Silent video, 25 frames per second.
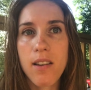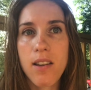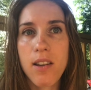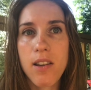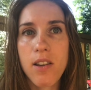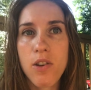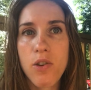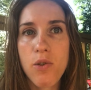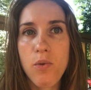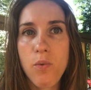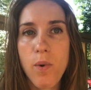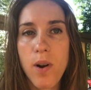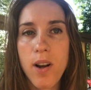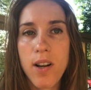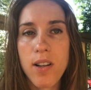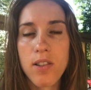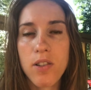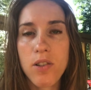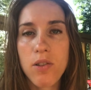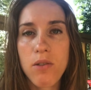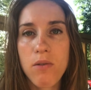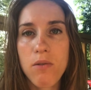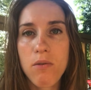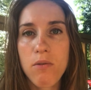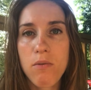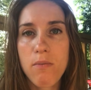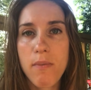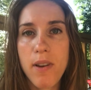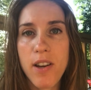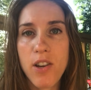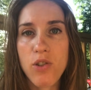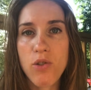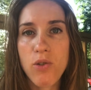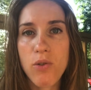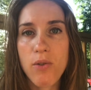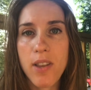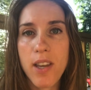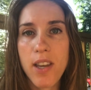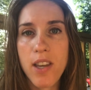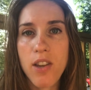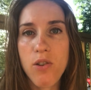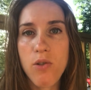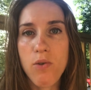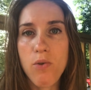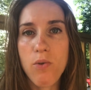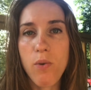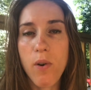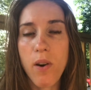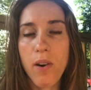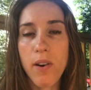you want to make sure that
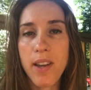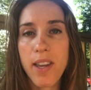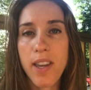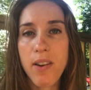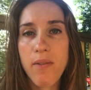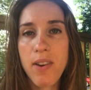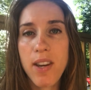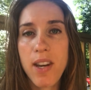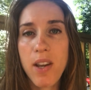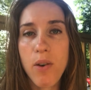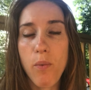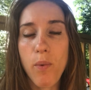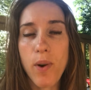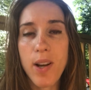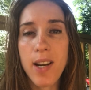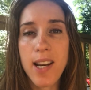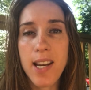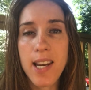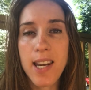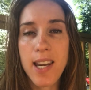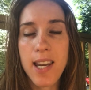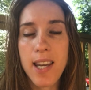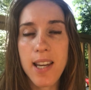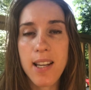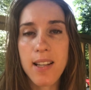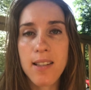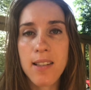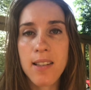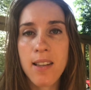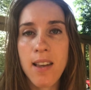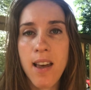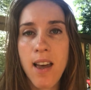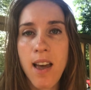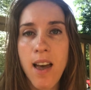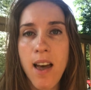you are giving it what it needs,